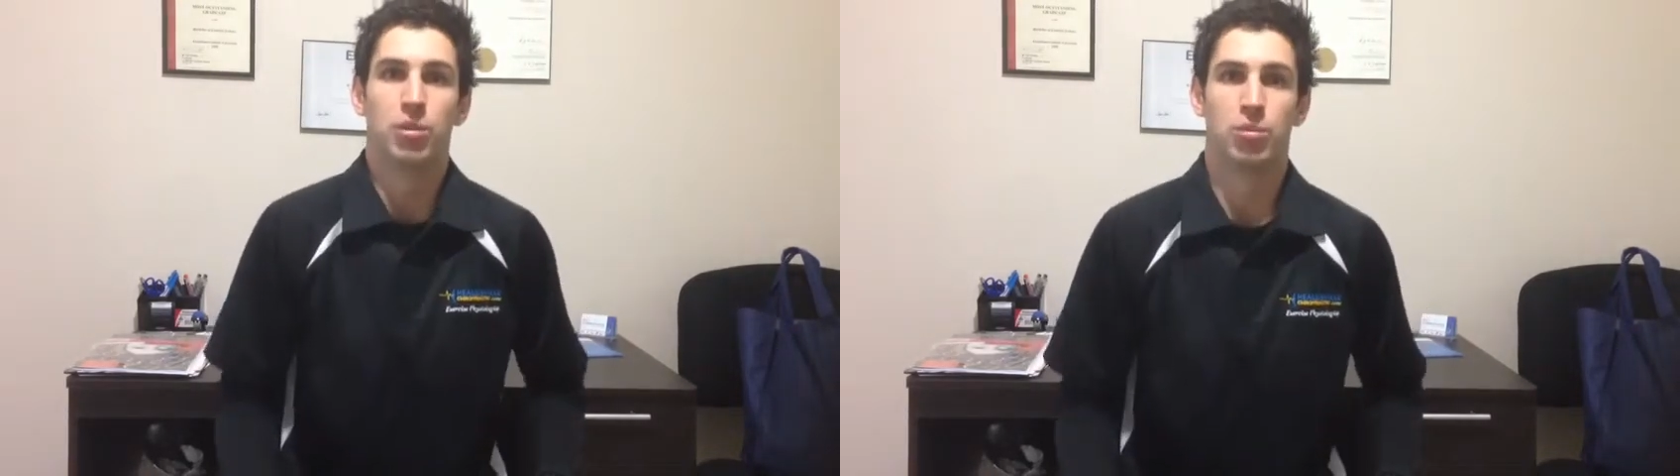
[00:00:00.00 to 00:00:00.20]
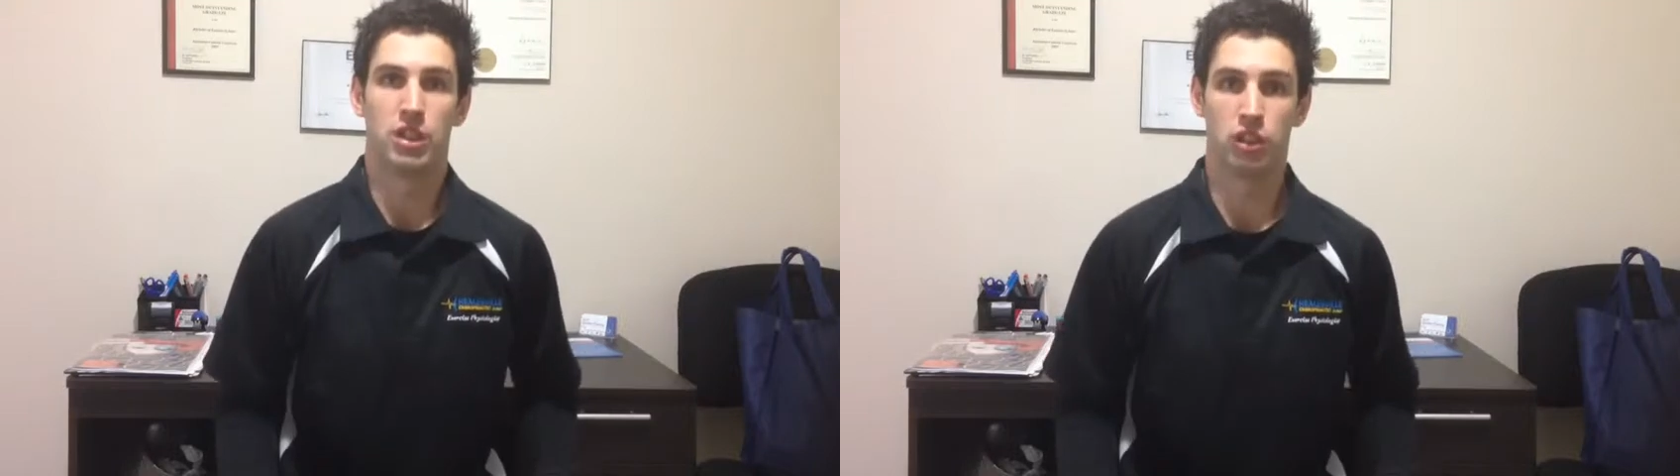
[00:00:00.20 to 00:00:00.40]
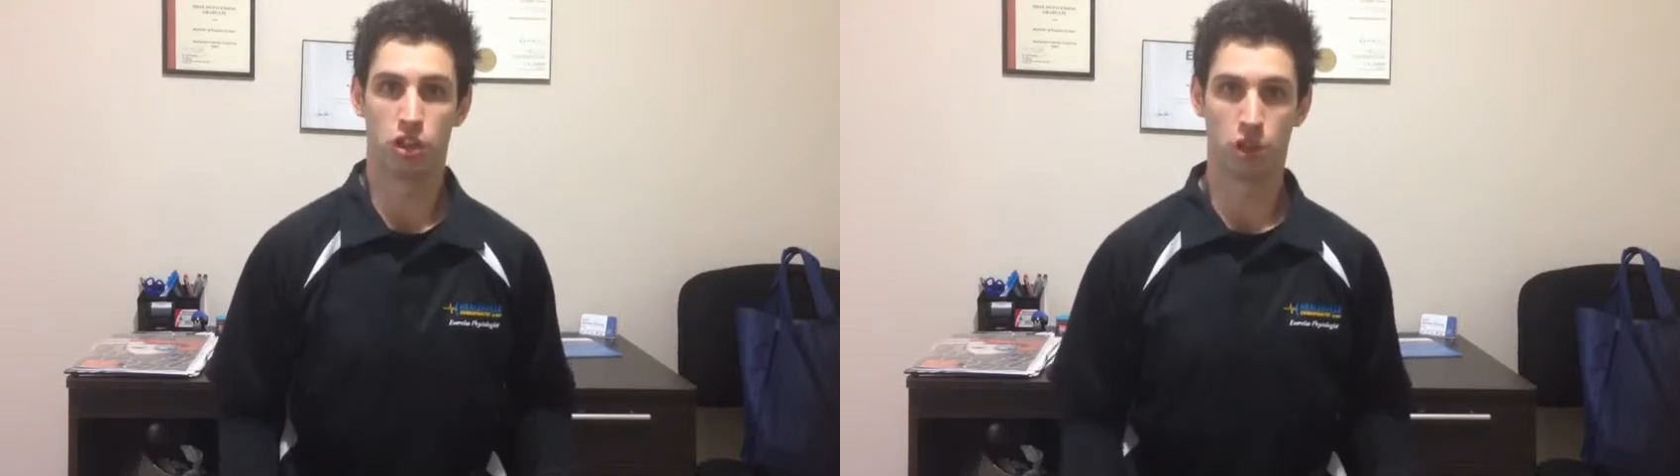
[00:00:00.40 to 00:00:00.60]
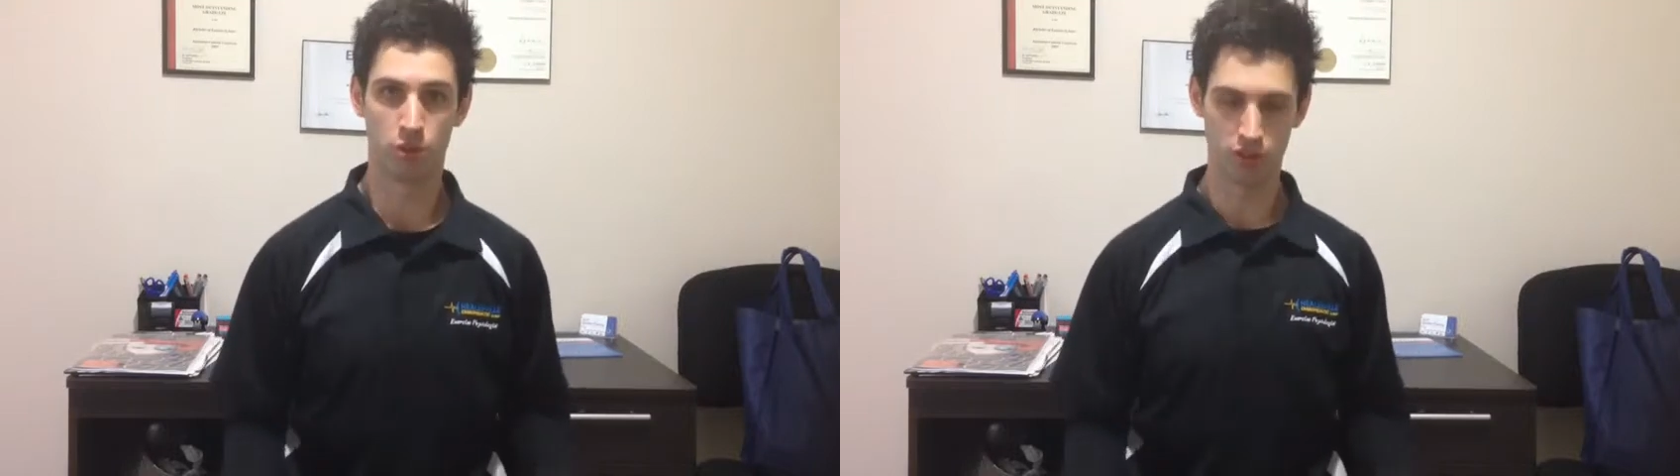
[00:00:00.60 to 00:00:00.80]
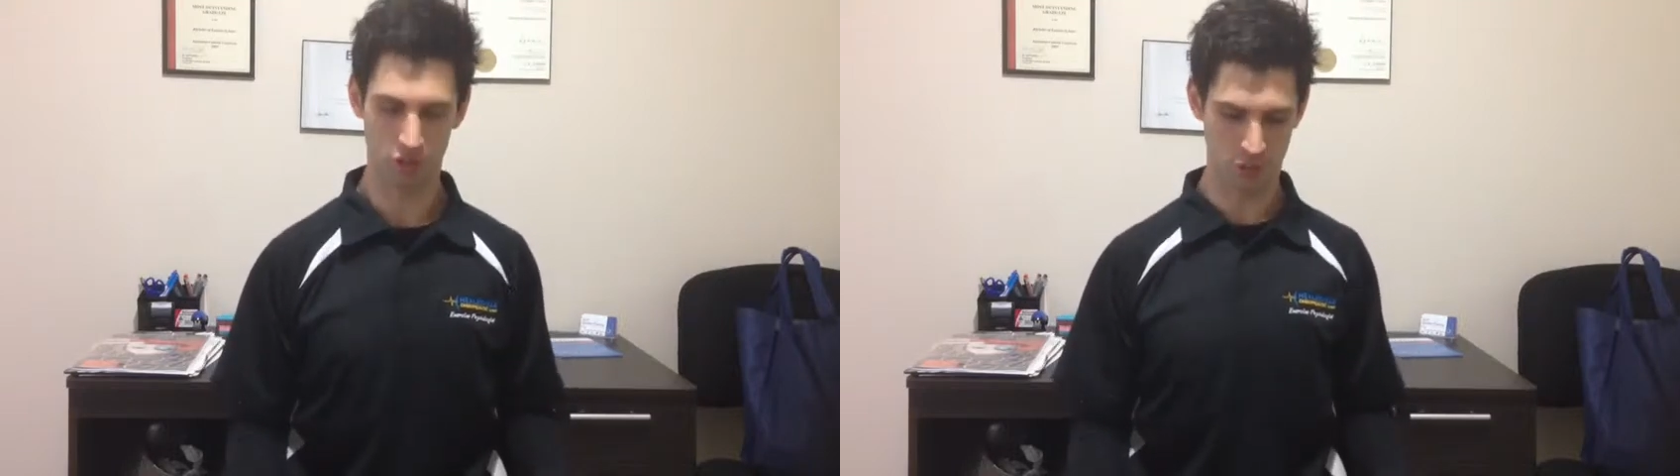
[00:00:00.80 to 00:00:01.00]
bring the
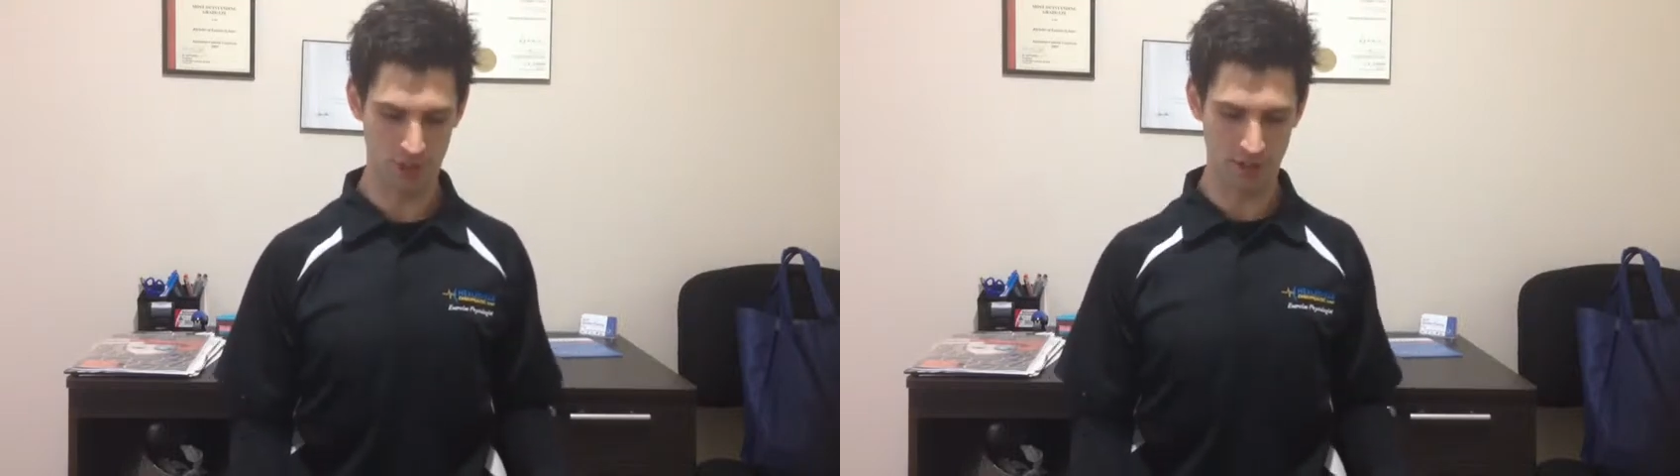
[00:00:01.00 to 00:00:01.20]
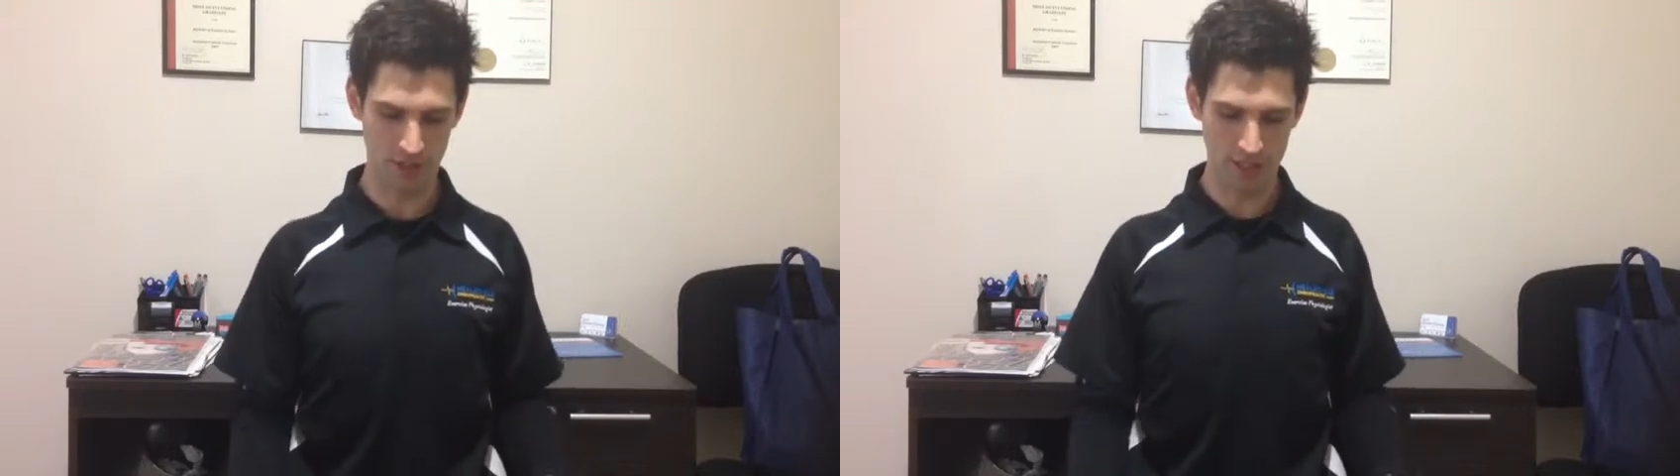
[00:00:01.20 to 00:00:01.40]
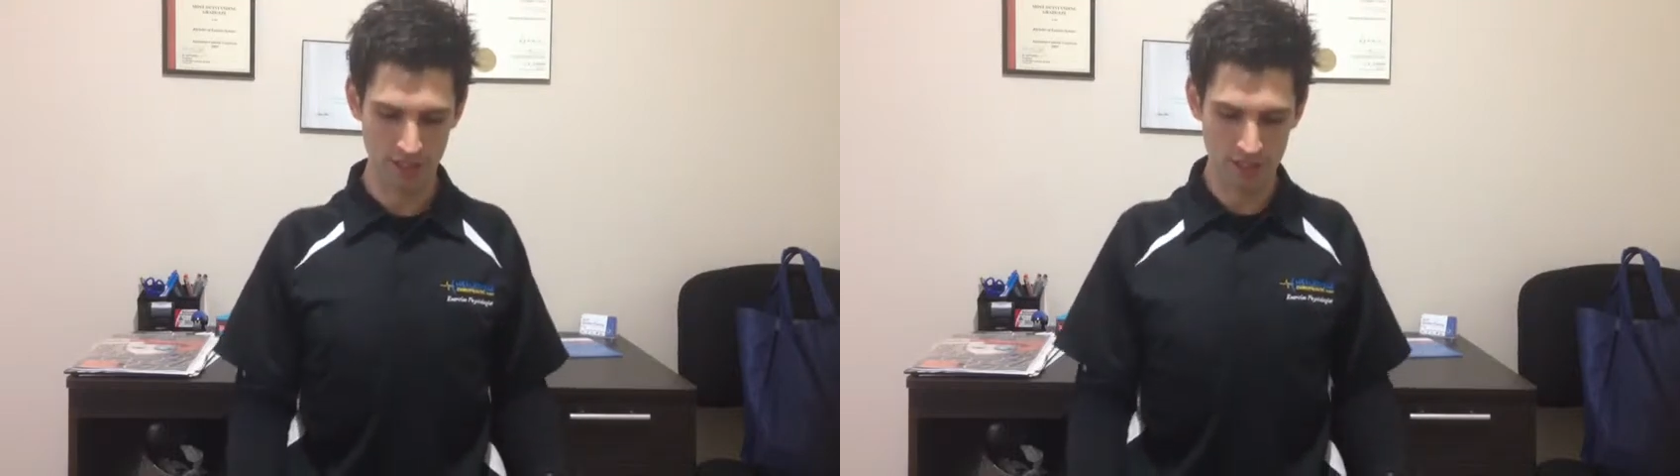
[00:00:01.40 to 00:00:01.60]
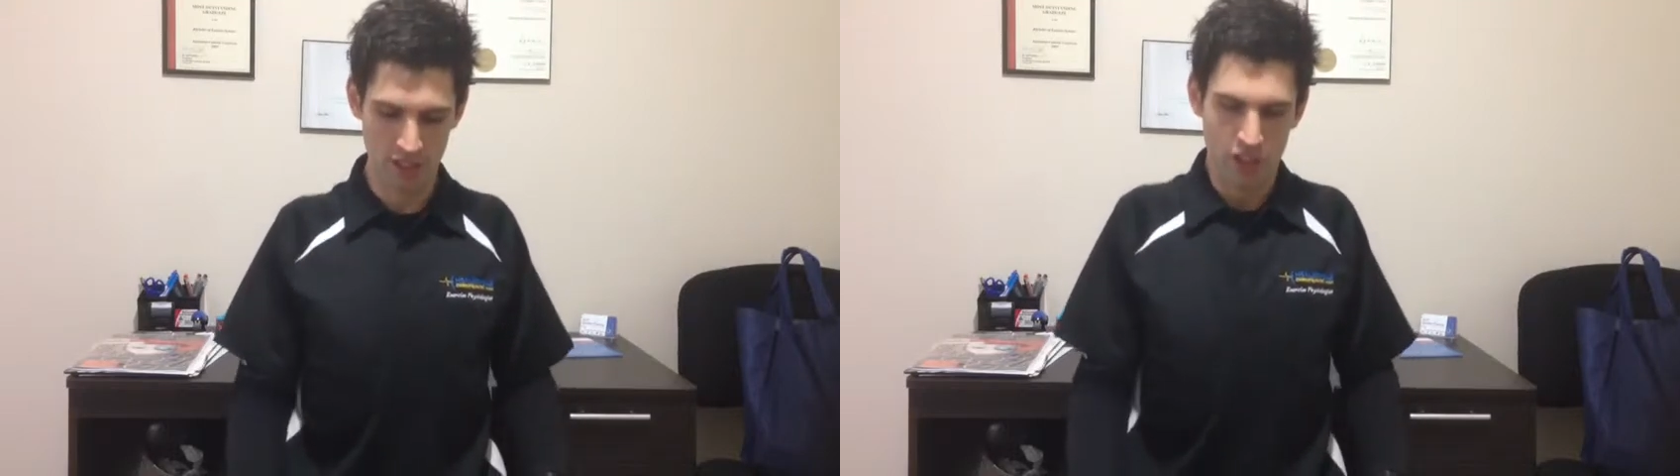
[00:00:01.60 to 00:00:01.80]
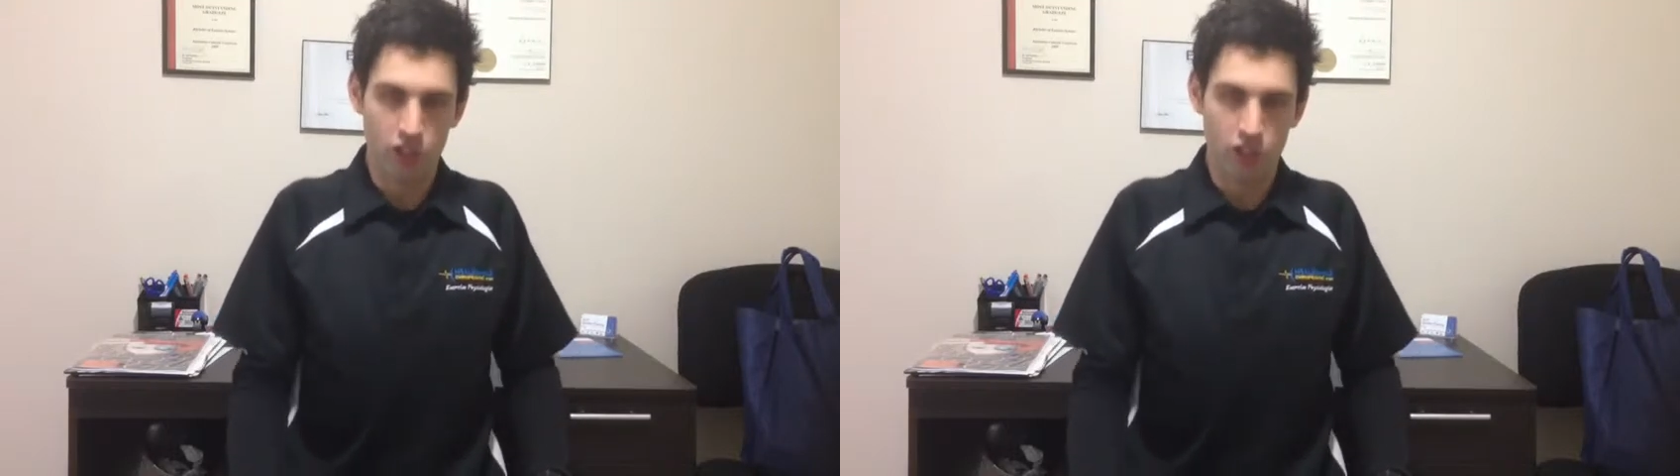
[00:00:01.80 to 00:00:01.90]
shoulders all the way around,